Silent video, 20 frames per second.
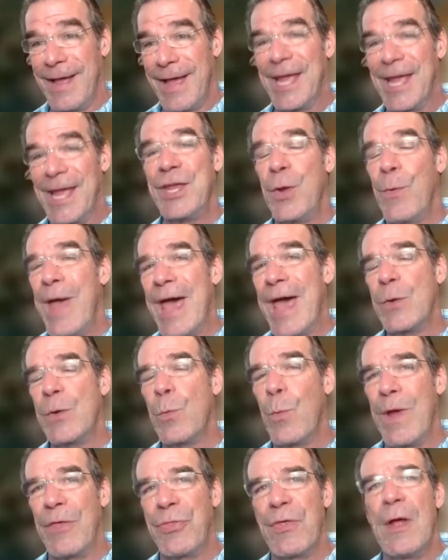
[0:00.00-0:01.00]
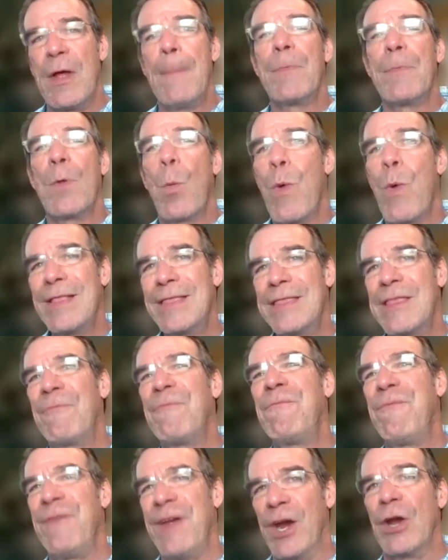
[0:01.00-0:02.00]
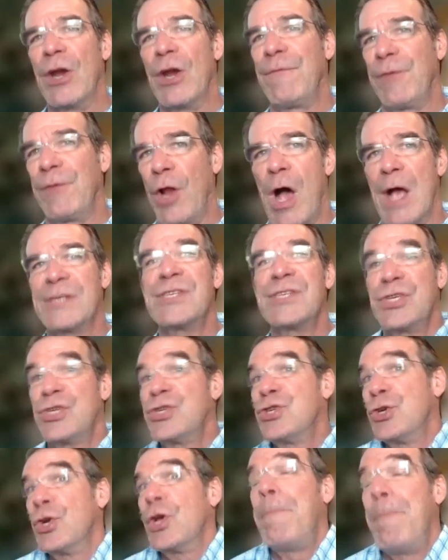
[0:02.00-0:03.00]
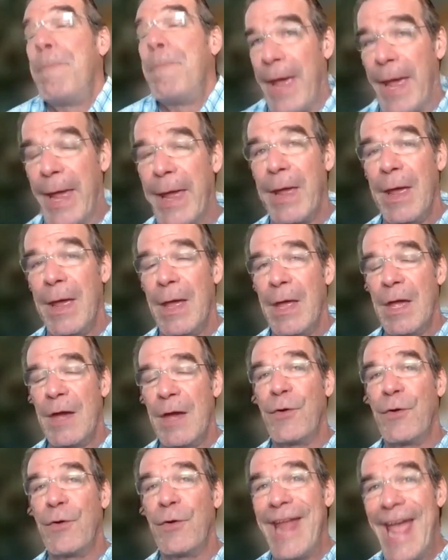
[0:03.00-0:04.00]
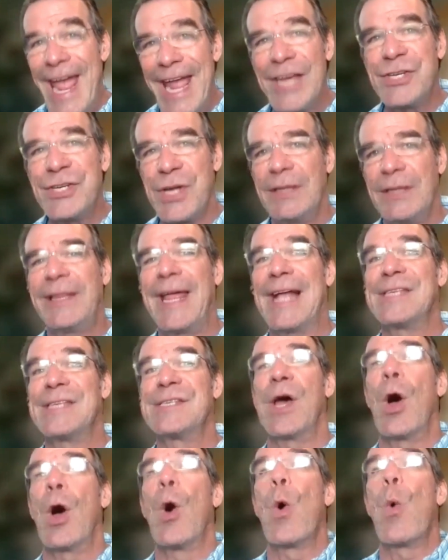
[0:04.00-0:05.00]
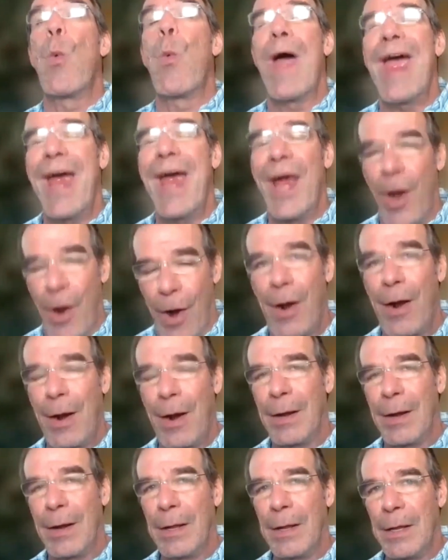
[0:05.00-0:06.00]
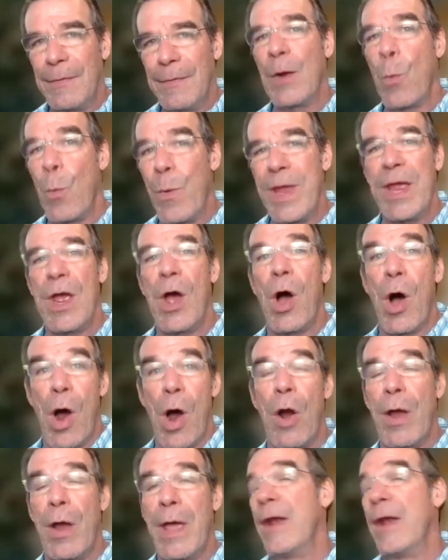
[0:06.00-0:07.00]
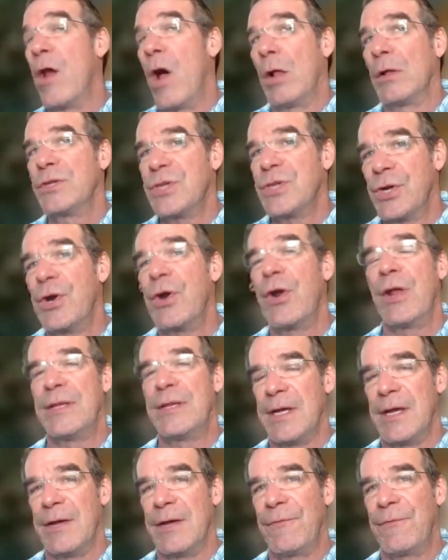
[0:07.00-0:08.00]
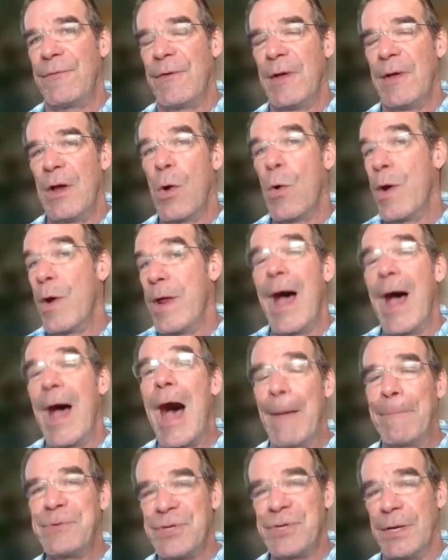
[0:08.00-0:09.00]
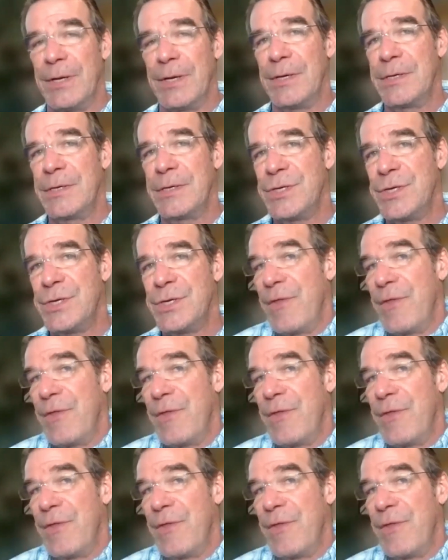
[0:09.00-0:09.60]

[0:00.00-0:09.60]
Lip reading: can you end with what the fear of loss should be for an agent that's aware that we are an alternative or an option to